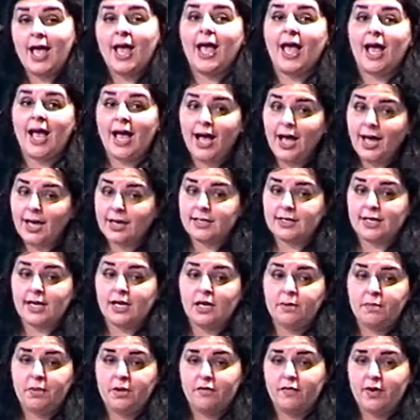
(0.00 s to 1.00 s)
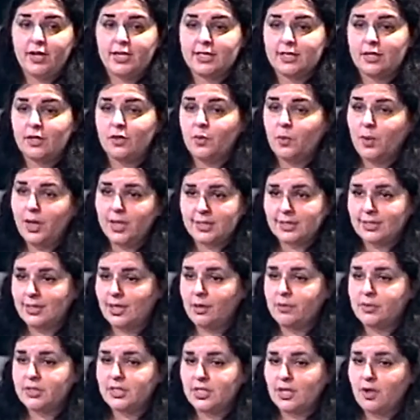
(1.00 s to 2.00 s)
and I had been raised in the West, so
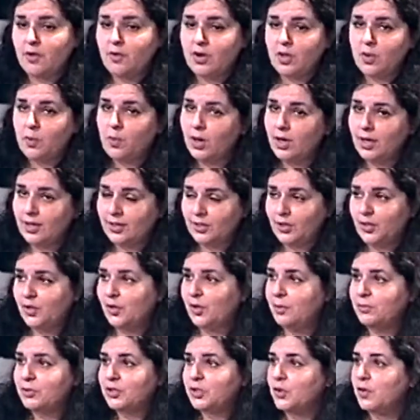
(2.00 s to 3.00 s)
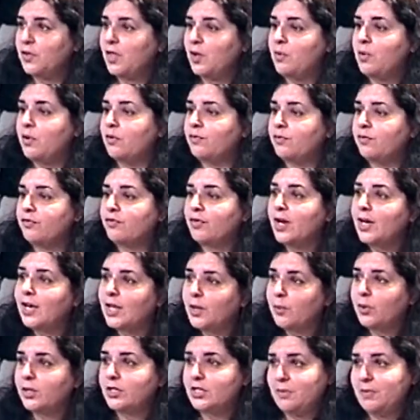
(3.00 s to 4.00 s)
I was the only one. You know, I'm sure they were
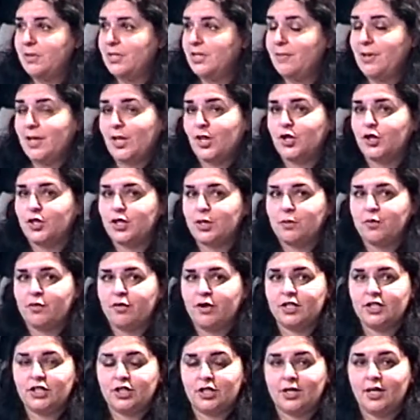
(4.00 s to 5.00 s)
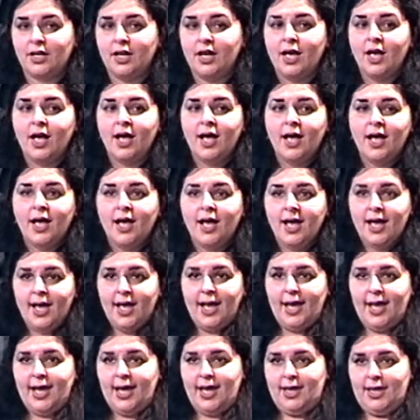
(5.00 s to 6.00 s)
really wanting me to make a good impression.
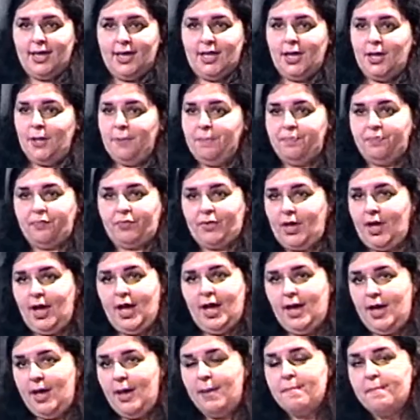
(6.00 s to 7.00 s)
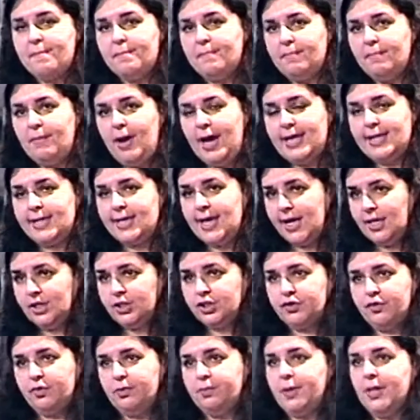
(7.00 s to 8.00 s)
And my
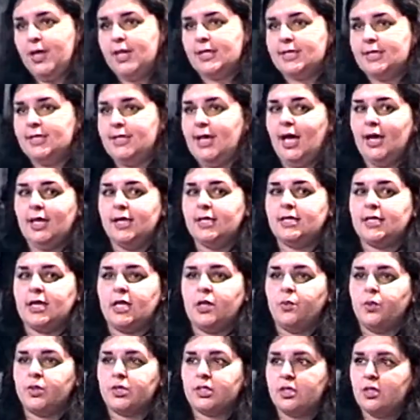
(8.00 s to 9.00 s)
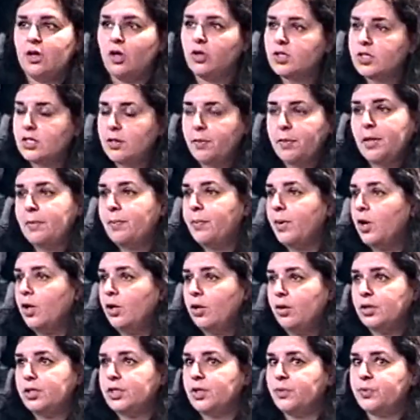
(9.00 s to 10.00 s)
nature and personality was not to be
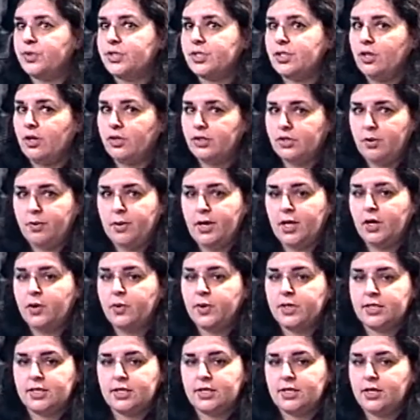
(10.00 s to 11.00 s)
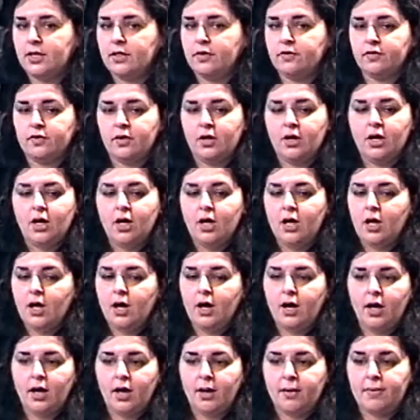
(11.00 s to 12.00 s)
bold, it was not to be inquisitive,
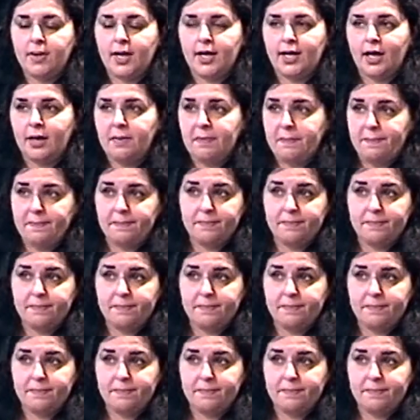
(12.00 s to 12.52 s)
and I